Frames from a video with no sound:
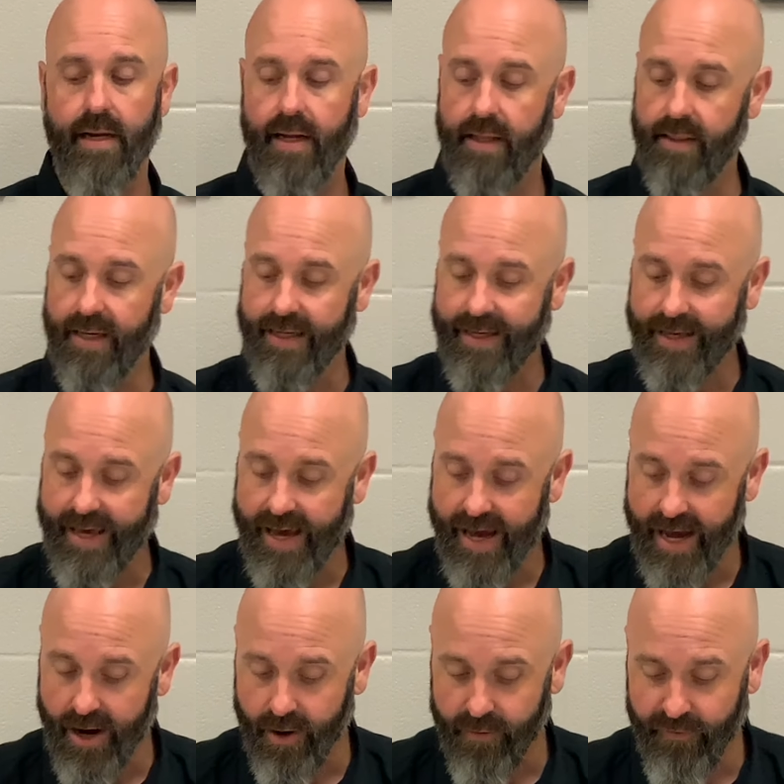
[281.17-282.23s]
Then
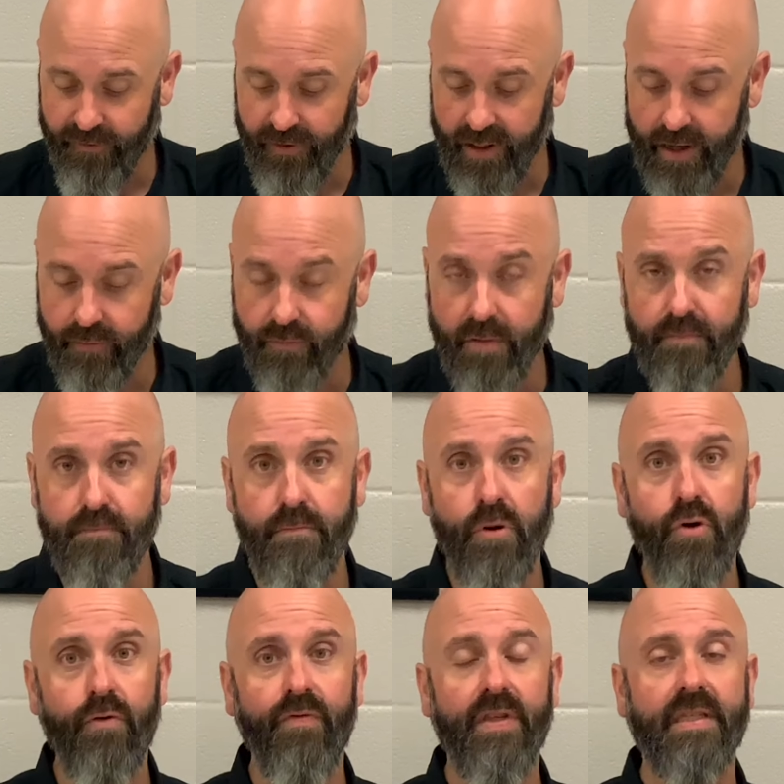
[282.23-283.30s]
carefully
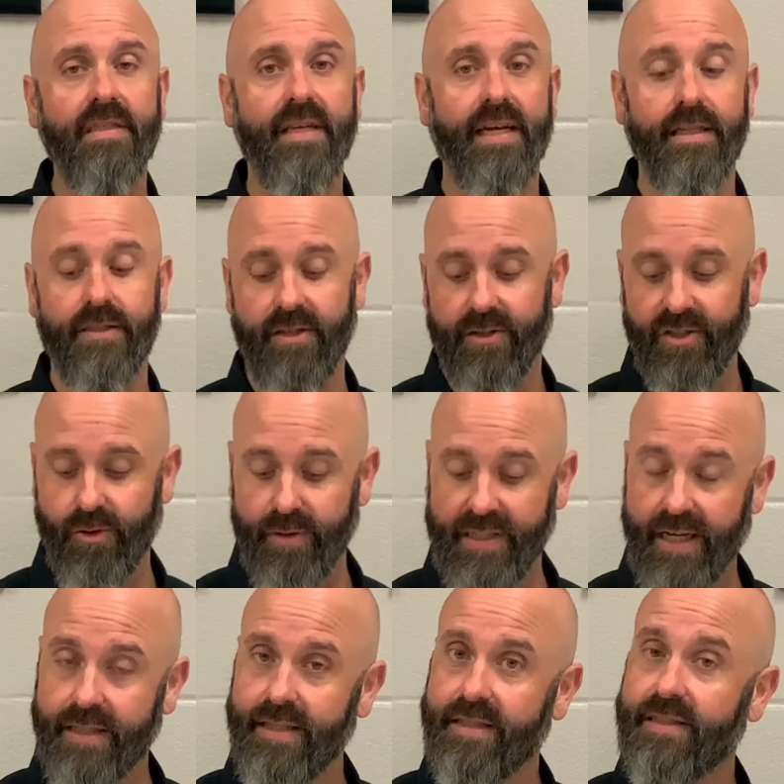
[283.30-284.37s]
remove the stencil so it
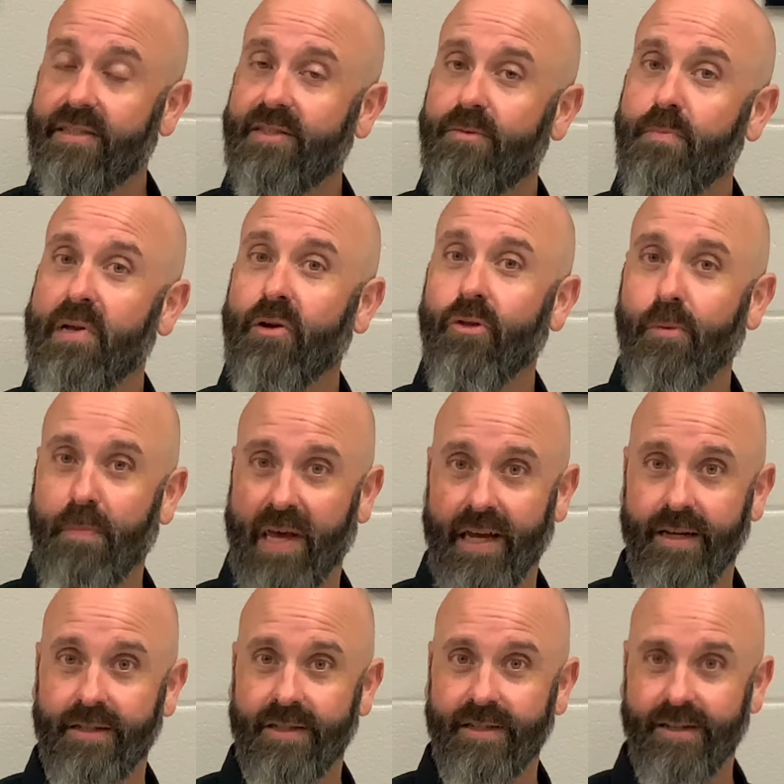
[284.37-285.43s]
doesn't smear the
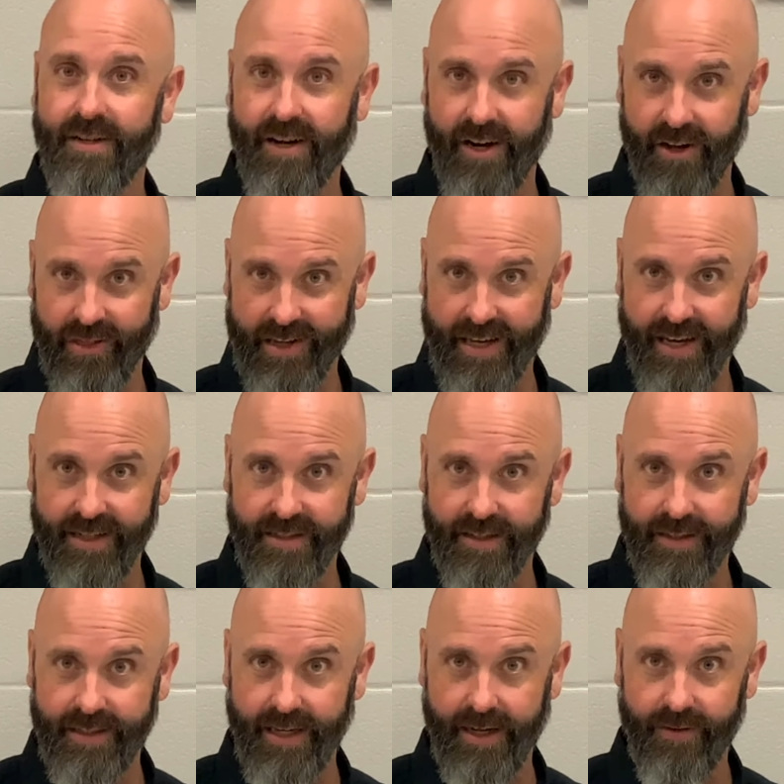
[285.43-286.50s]
paint on the case
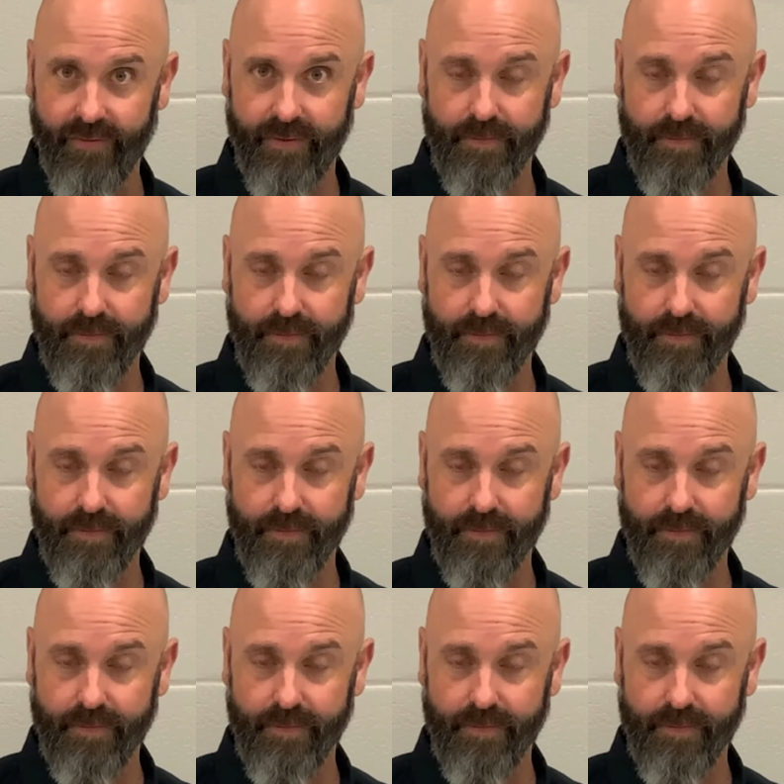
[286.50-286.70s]
itself.